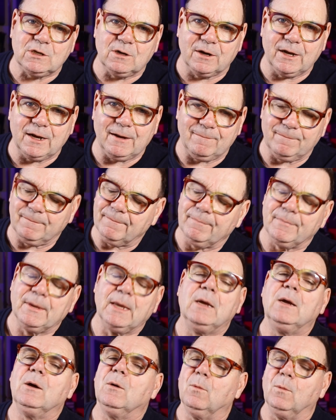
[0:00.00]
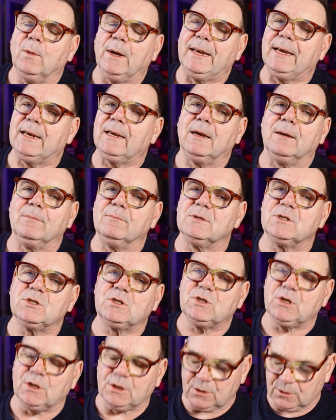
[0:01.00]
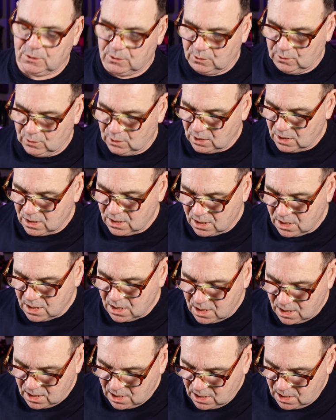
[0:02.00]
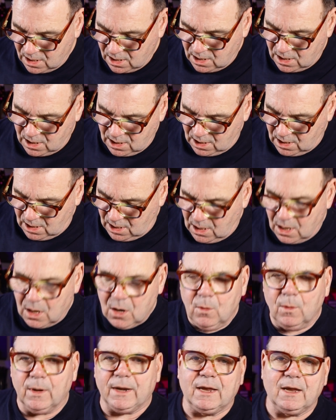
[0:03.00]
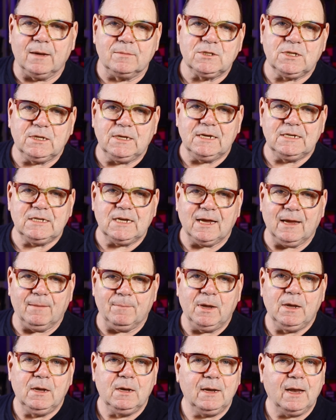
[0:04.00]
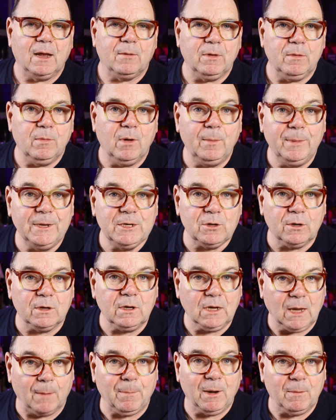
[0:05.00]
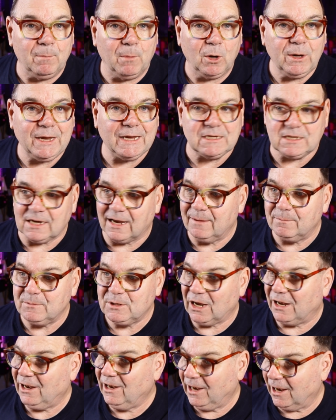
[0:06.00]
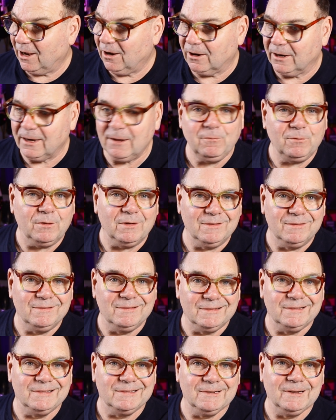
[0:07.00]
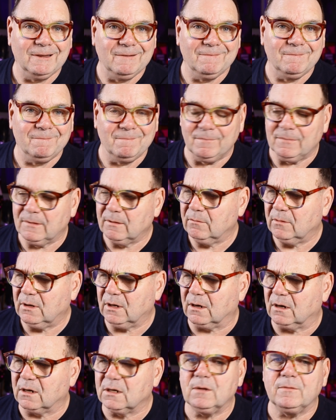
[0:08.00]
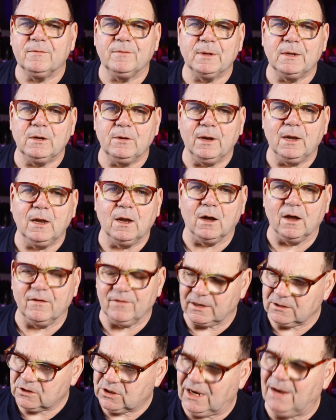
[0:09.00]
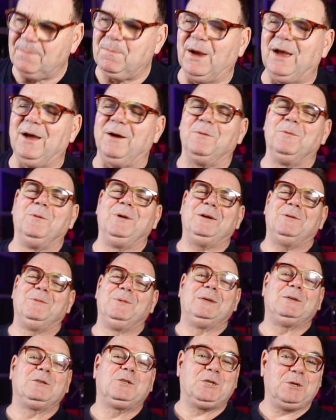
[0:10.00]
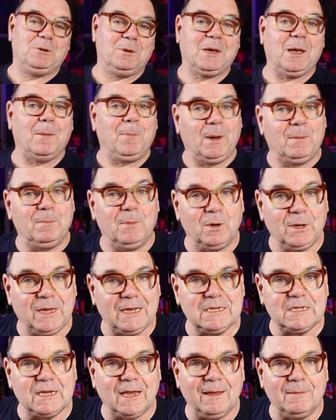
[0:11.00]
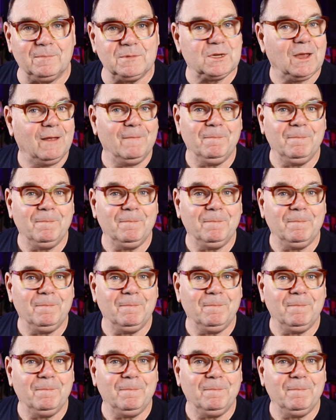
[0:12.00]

on it when it comes to the exam. Now, we will be doing a couple of mock exams live. Well, I don't know if we'll do it live, actually, but we'll do a couple of mock exams,